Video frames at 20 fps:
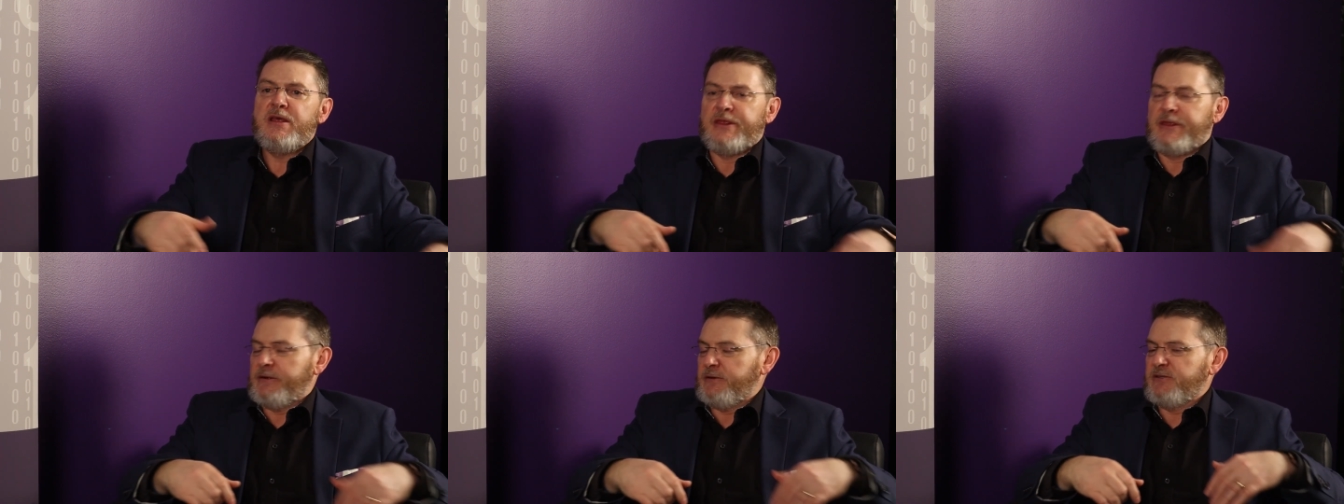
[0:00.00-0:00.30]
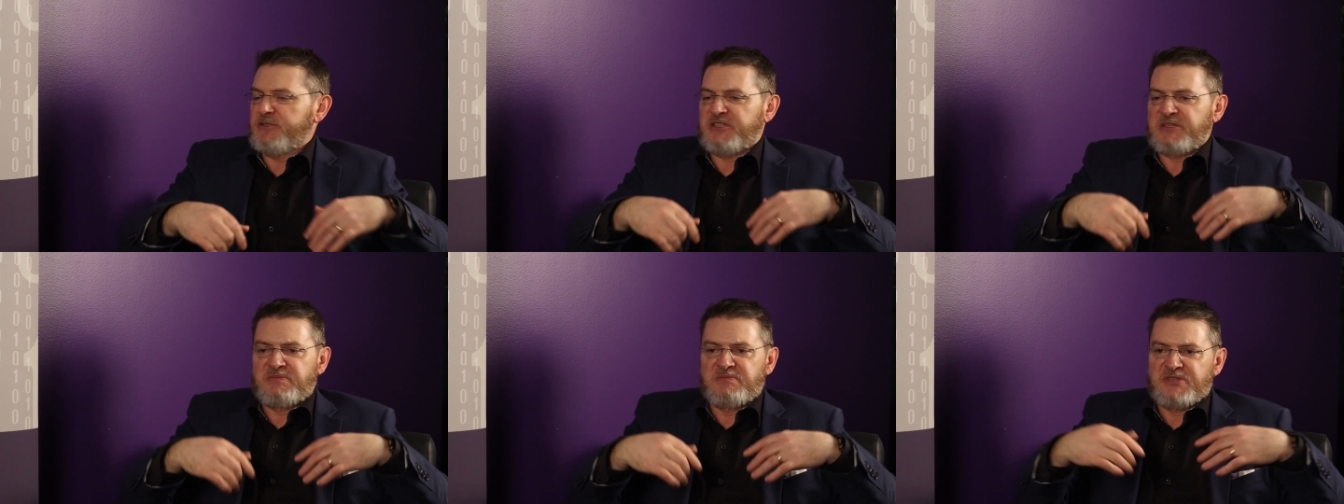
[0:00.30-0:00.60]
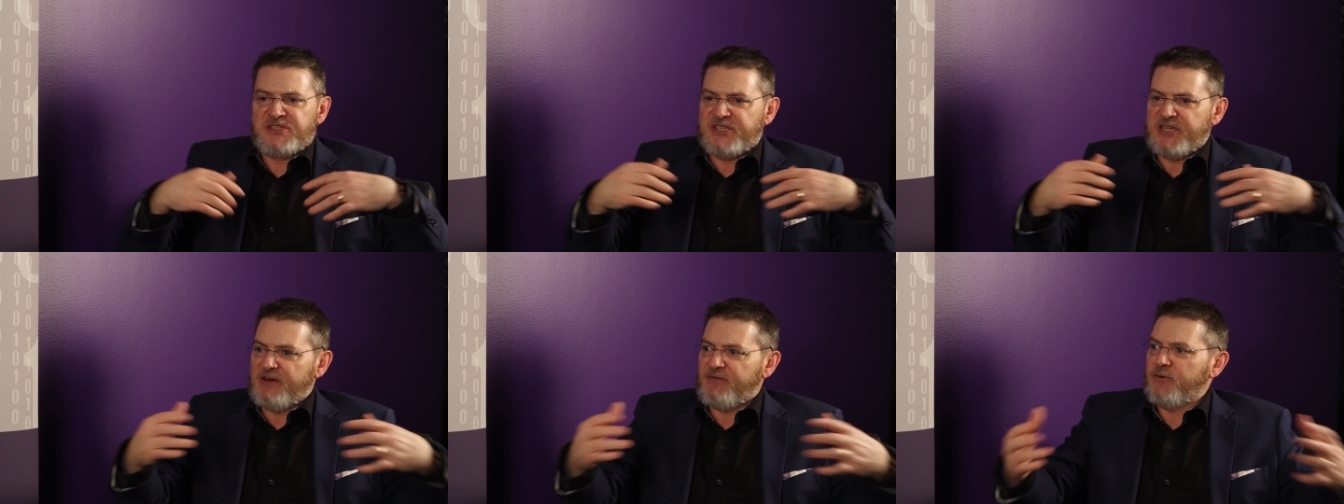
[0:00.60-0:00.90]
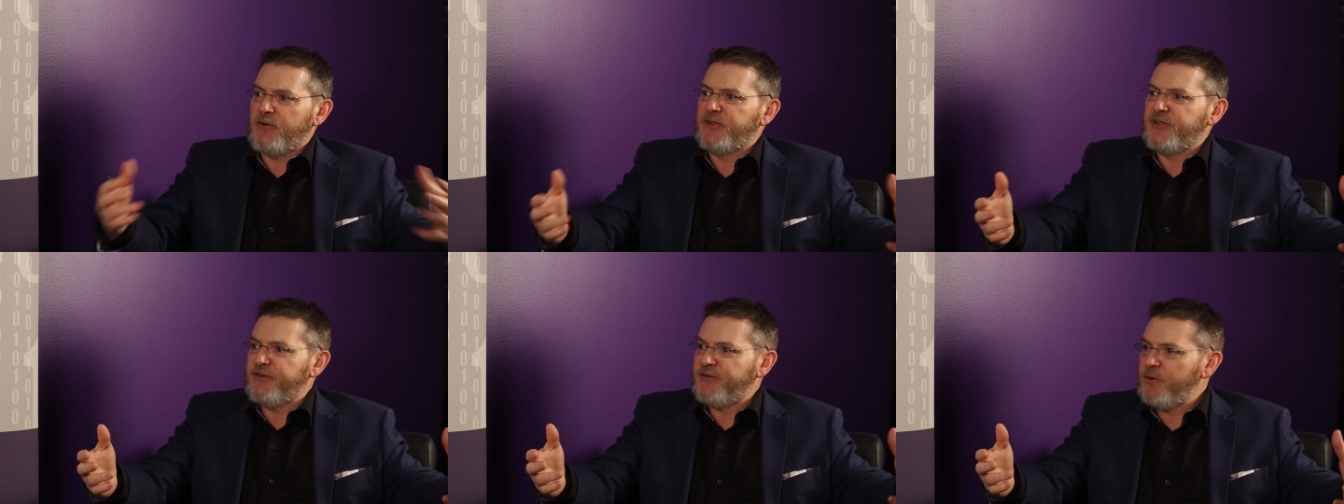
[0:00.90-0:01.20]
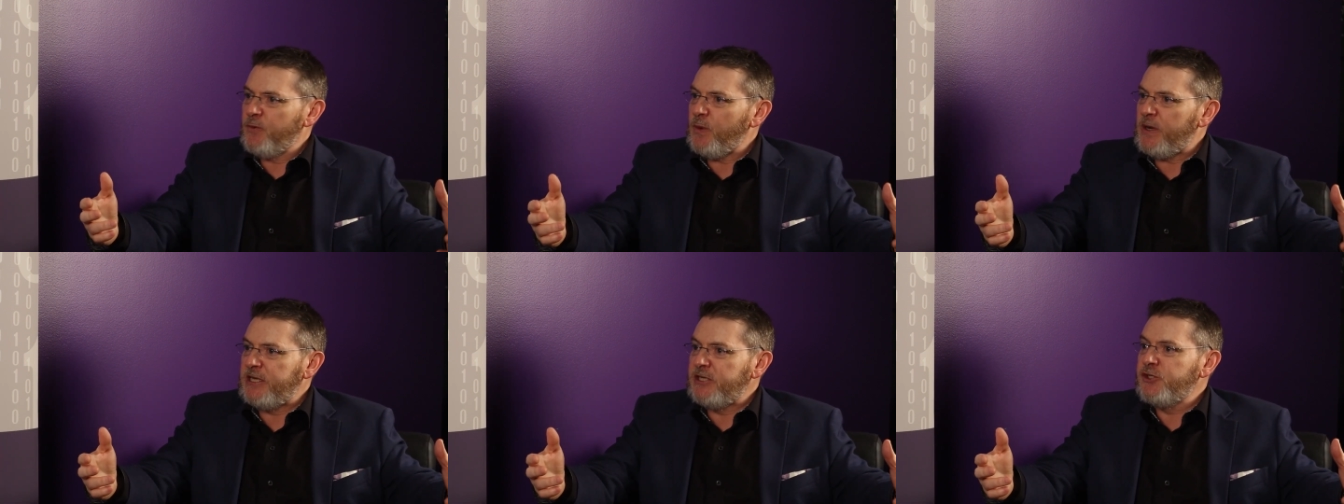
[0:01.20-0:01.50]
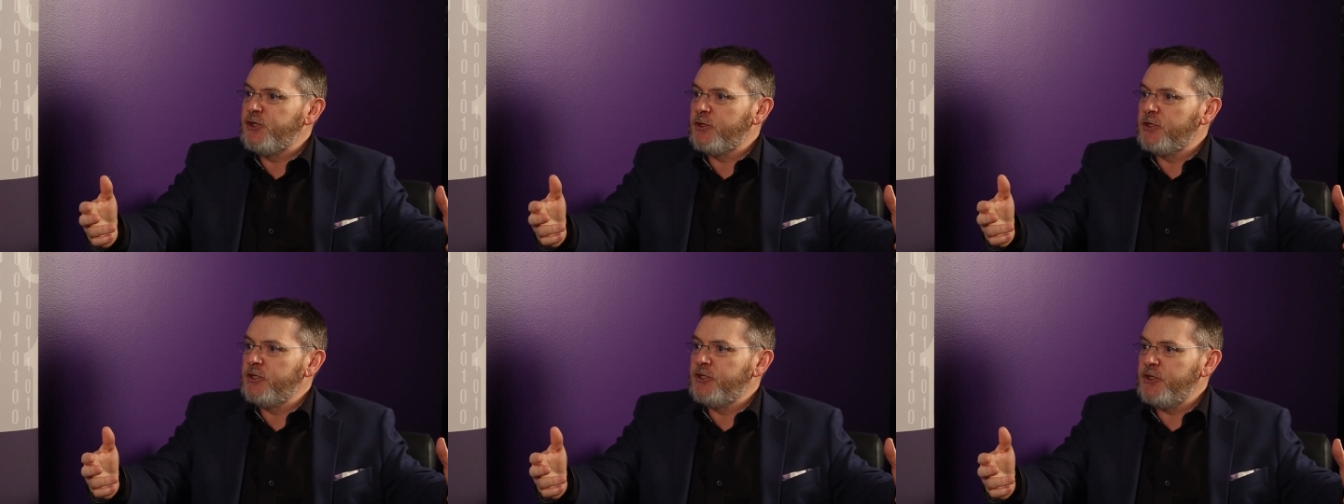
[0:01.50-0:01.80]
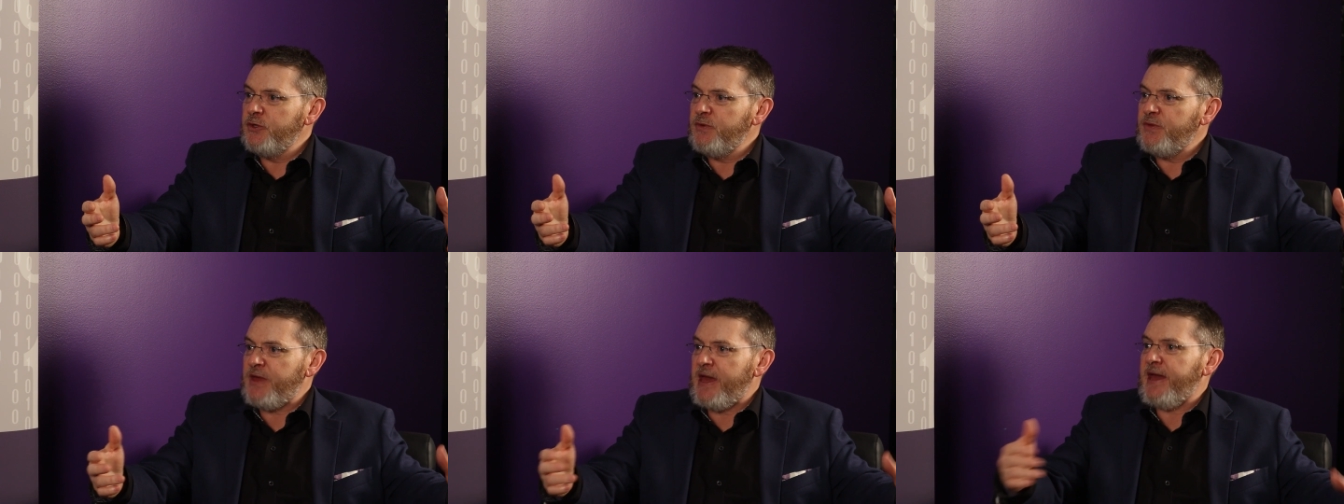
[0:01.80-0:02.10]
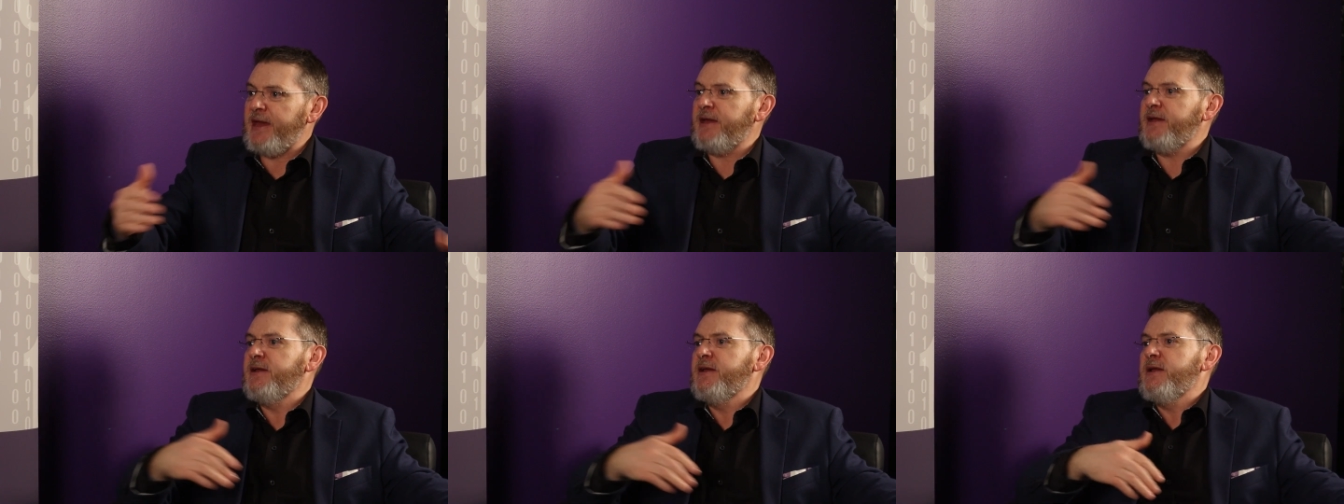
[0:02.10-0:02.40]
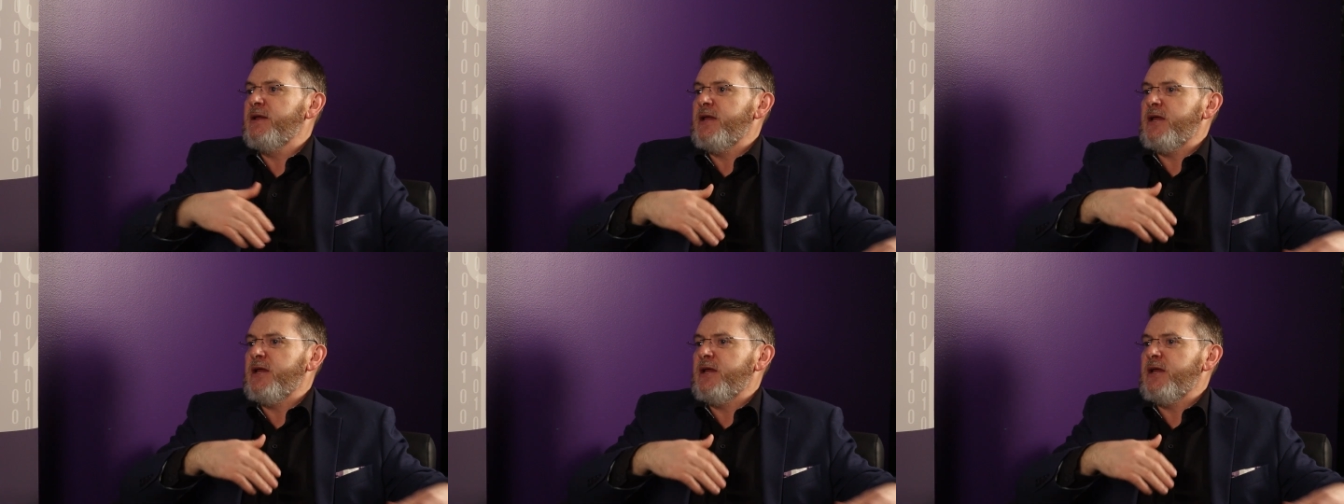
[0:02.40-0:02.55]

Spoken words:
There's several different ways you could do that.